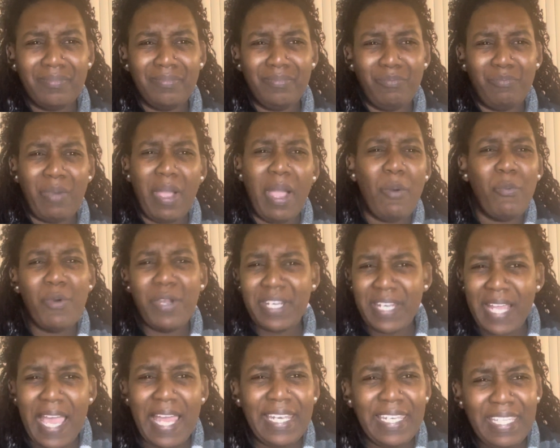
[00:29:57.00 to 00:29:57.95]
Why
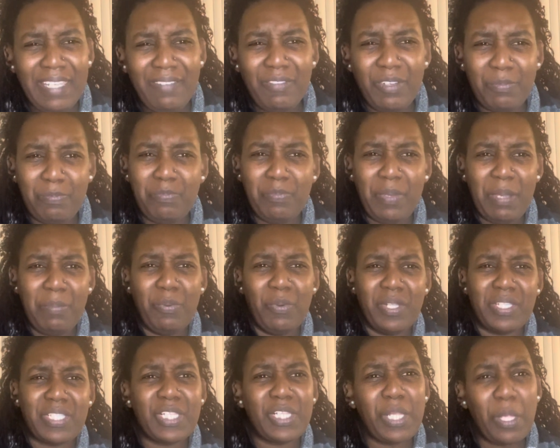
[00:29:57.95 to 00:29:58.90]
wouldn't I leave the people
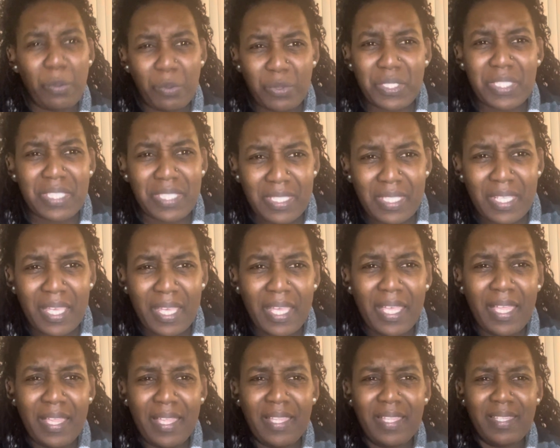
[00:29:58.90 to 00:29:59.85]
that's close
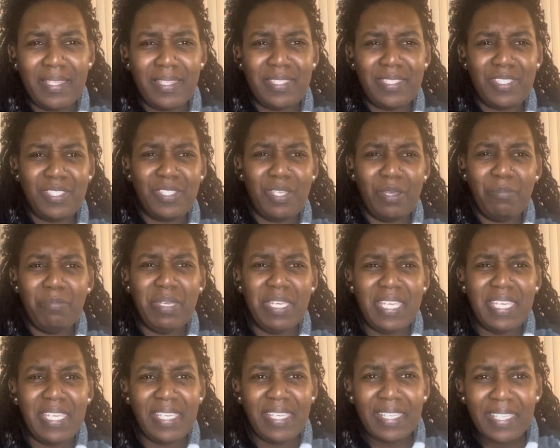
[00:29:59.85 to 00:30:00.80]
to
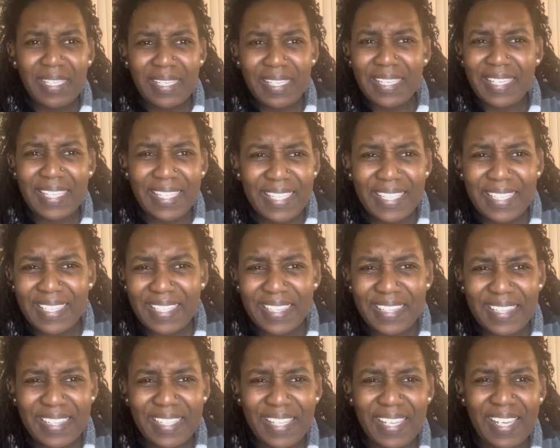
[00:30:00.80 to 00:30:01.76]
me
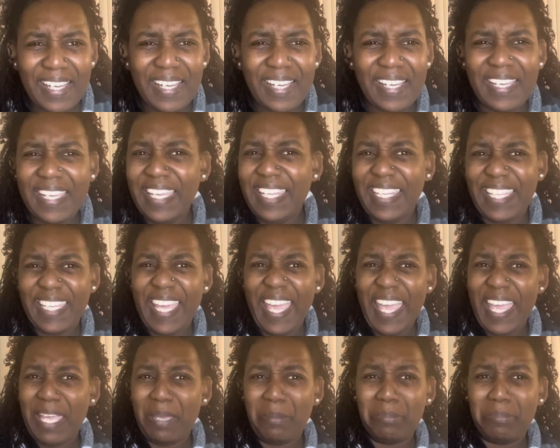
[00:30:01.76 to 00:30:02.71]
in the
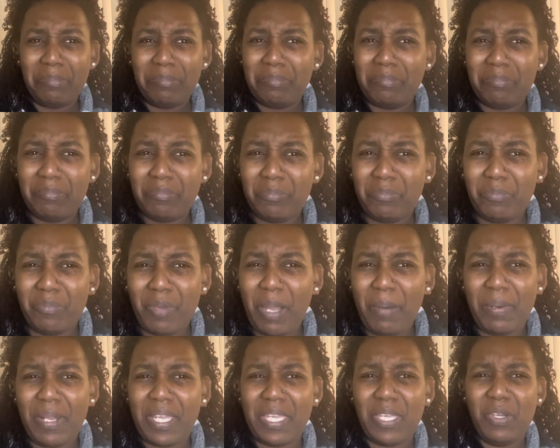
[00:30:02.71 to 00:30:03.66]
game? Why
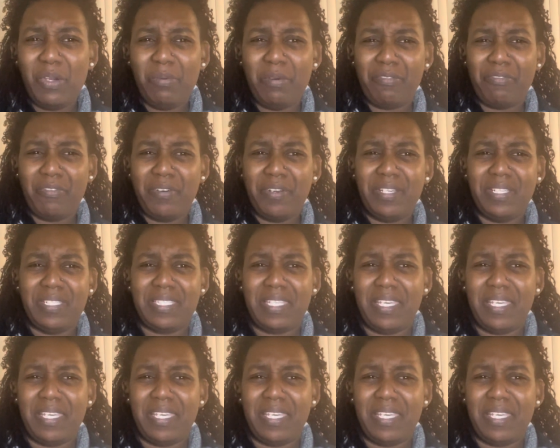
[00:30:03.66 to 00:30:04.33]
would I kill my friends?